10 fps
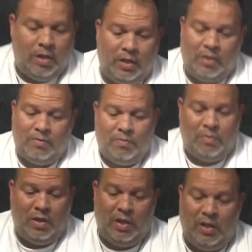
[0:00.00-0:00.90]
Like,
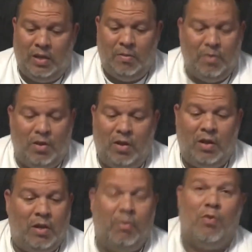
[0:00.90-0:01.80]
and I'm
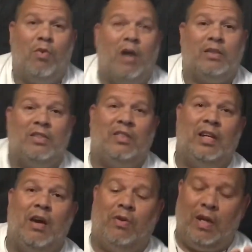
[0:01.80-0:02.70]
gonna rock this thing
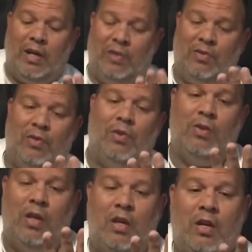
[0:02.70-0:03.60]
out, guys.
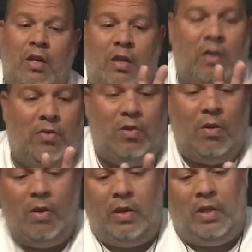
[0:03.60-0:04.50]
So
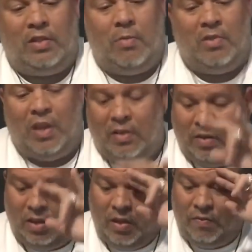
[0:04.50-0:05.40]
I guess I'm a size
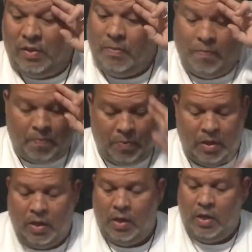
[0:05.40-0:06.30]
11.
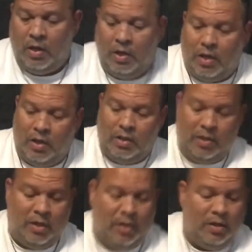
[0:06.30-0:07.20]
And
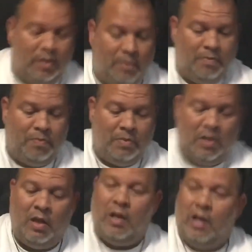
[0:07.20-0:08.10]
then I
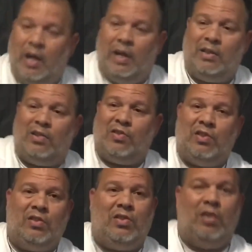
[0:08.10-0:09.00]
got this
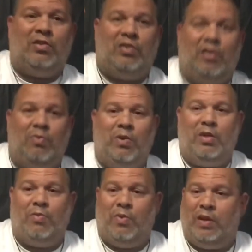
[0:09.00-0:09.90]
tungsten
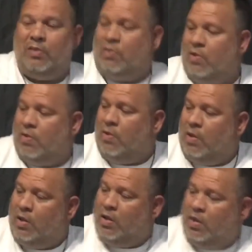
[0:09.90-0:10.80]
wedding ring, so
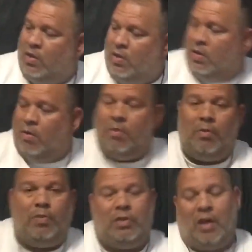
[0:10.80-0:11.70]
I'm gonna
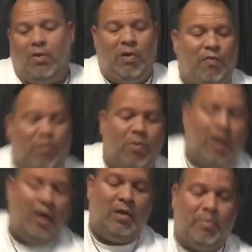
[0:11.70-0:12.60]
put that away for a
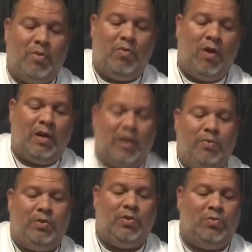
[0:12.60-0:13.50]
while, and I'm gonna rock out
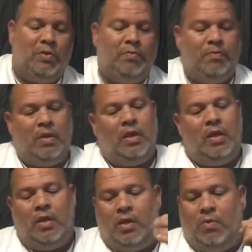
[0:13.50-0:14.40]
with this one,
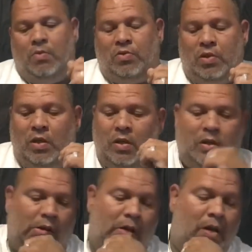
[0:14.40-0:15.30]
and we'll see.
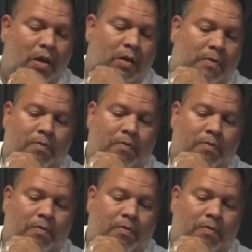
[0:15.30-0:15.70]
And I